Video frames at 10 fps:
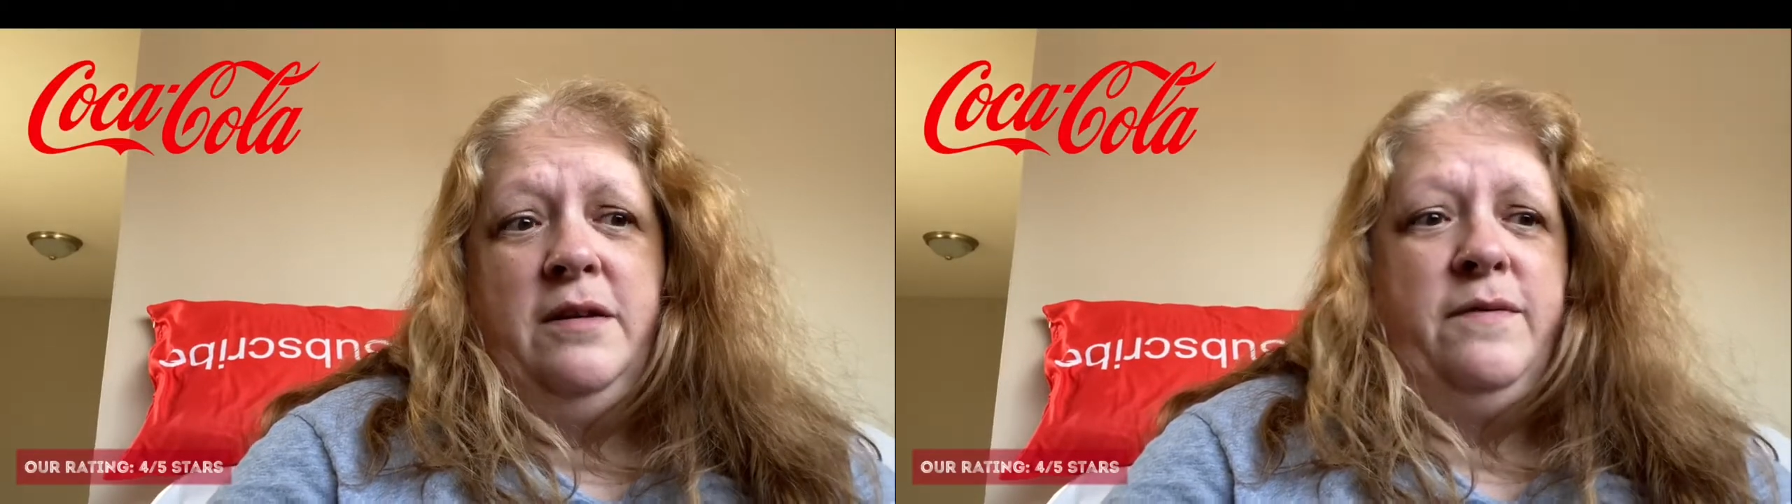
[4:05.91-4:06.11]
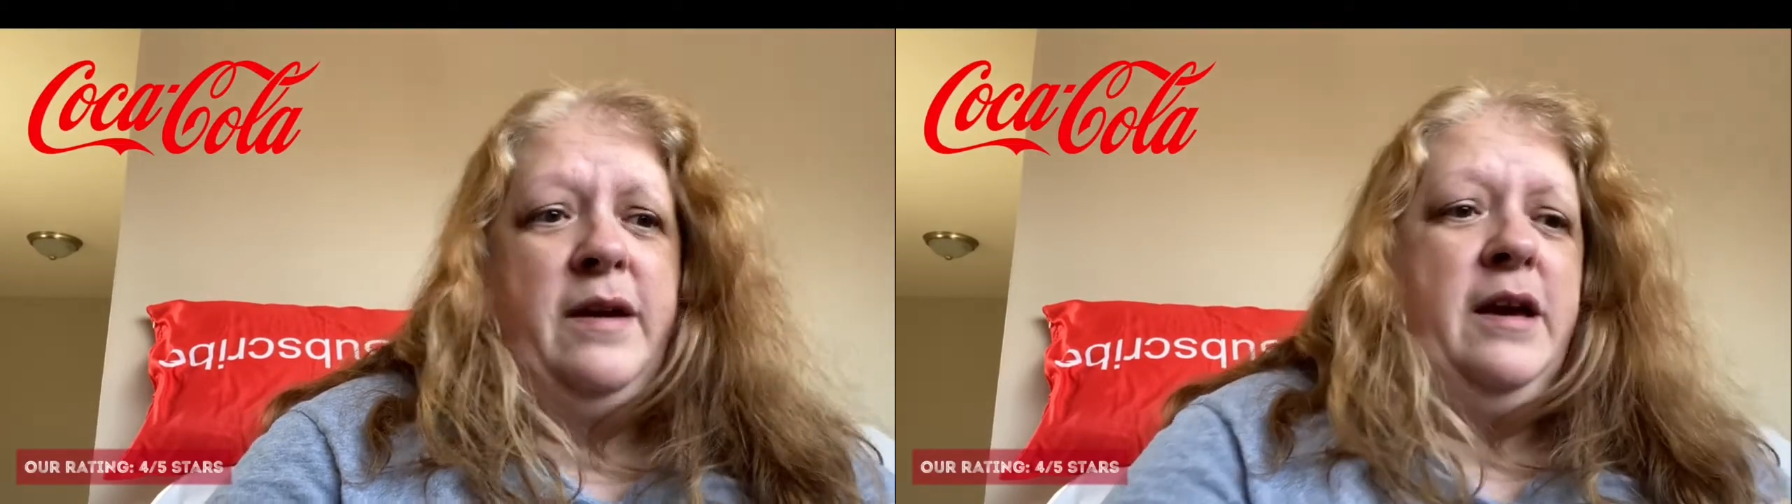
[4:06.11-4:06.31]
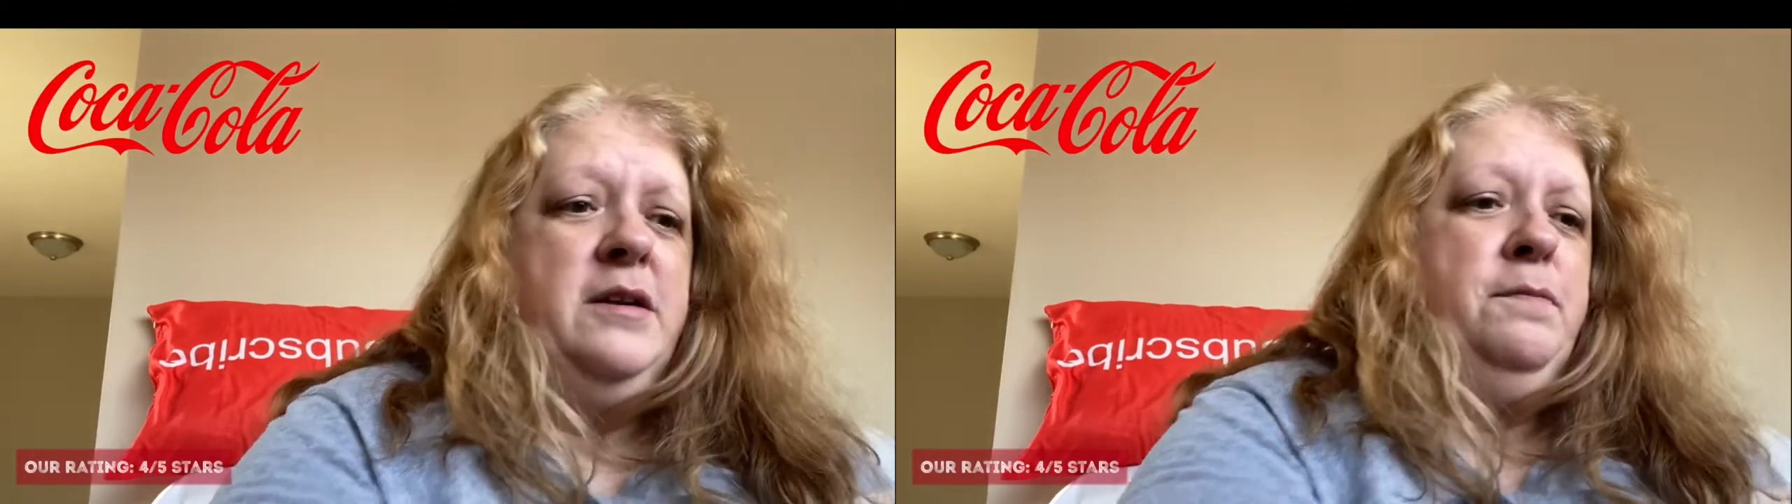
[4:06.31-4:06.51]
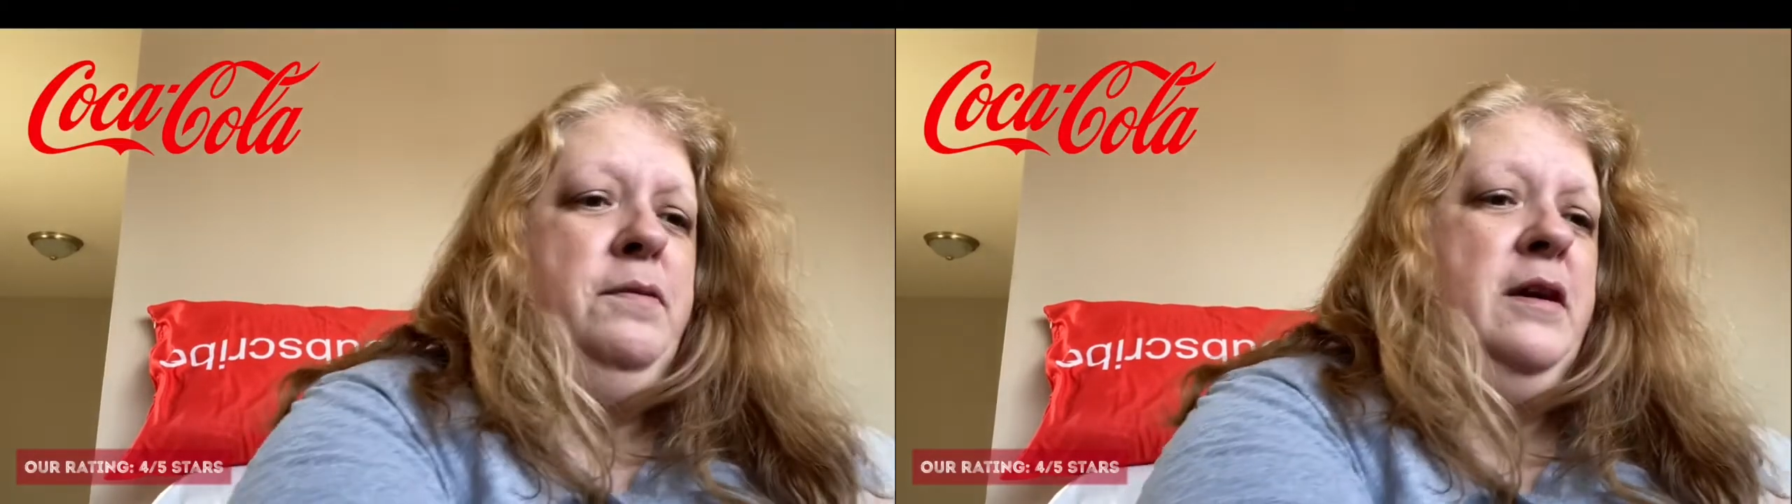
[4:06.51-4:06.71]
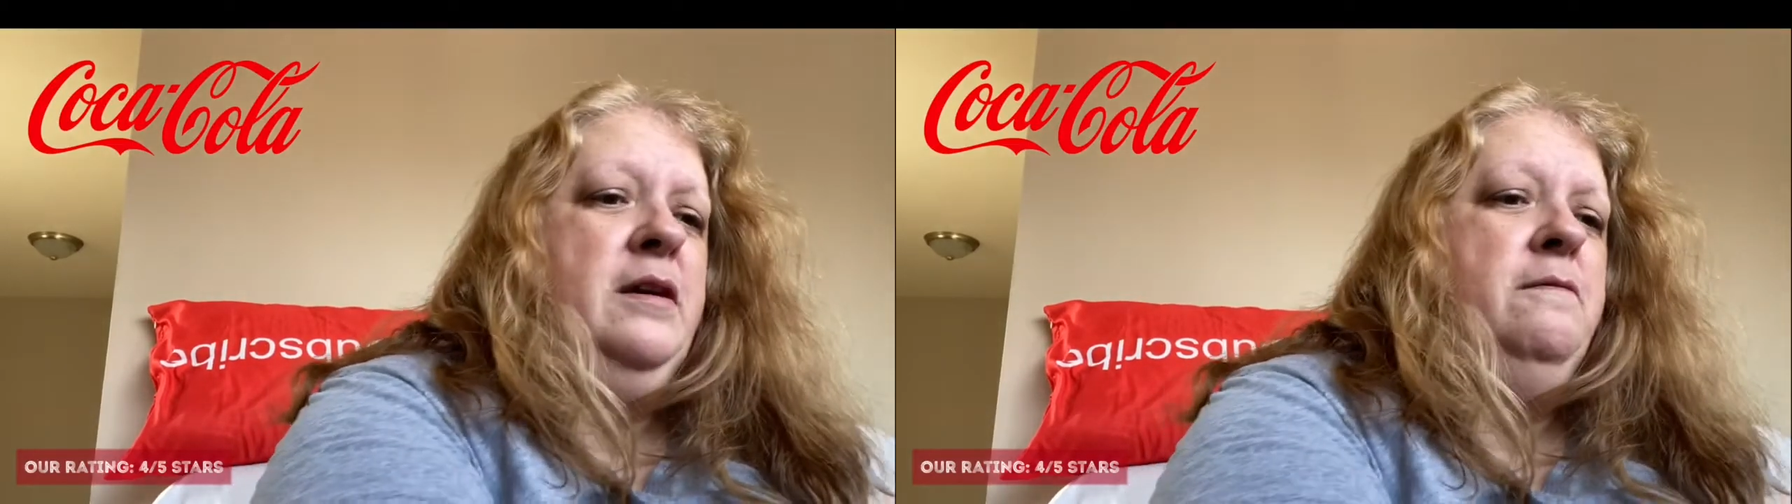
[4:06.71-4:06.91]
If I had to
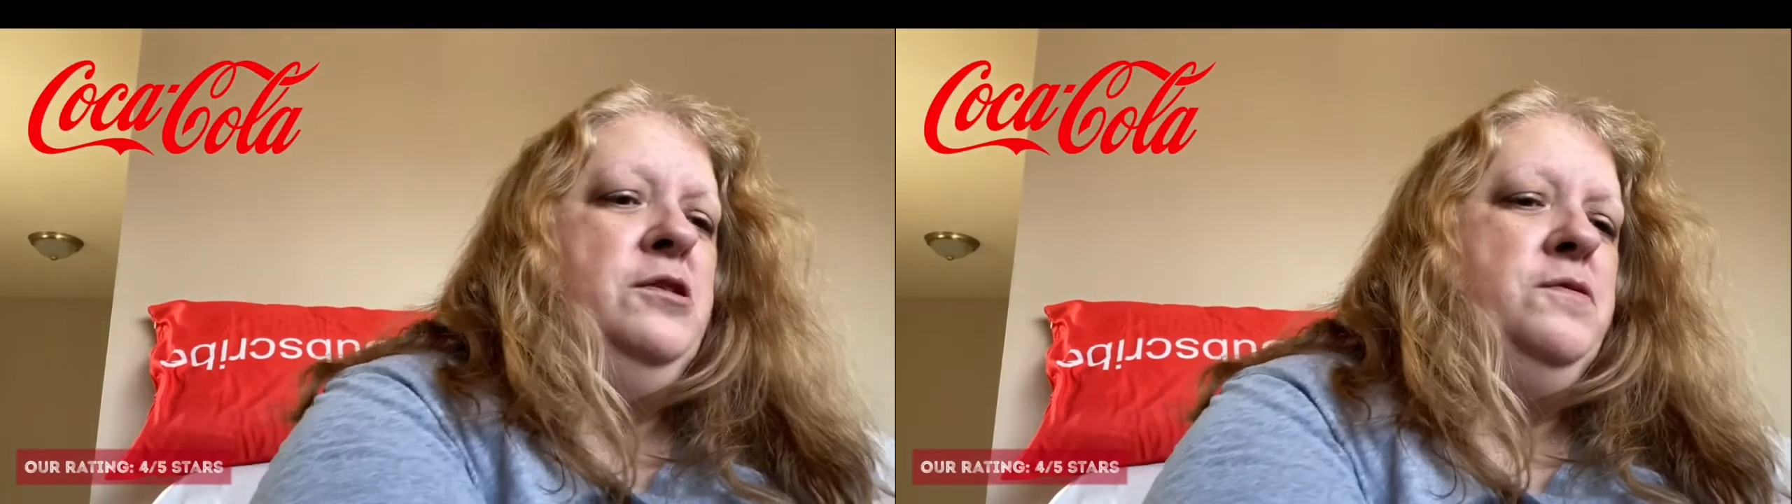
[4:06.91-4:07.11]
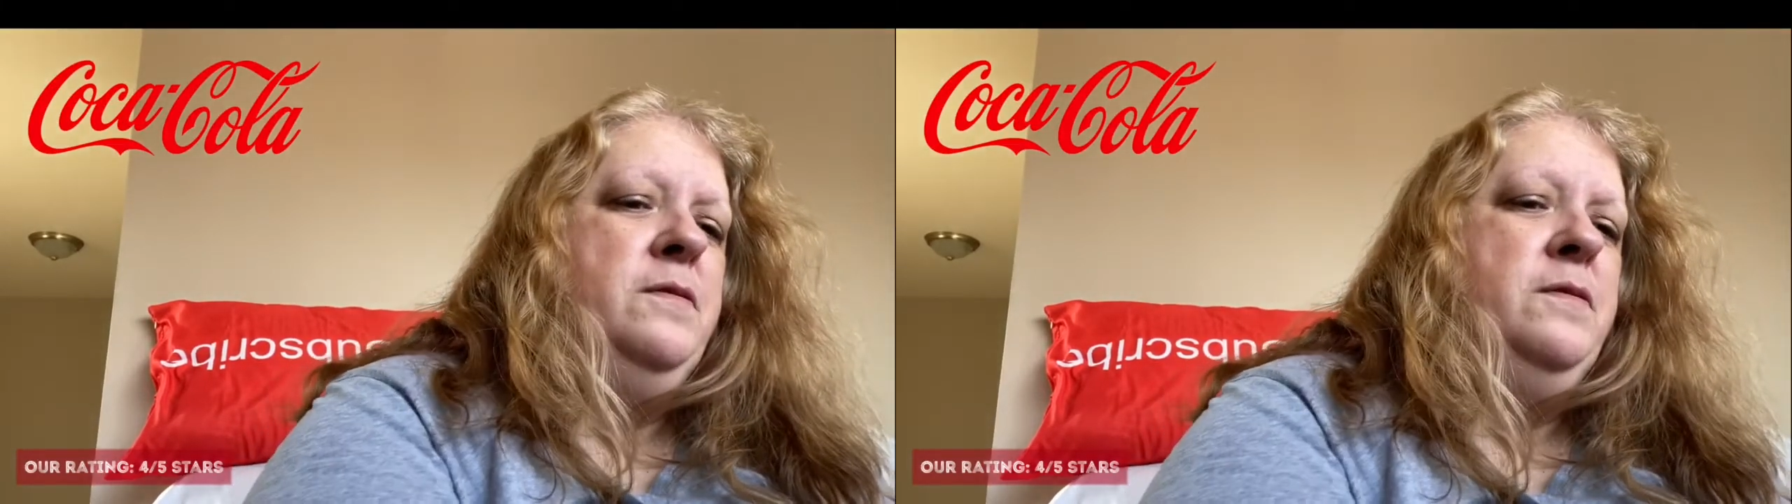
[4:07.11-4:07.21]
pick which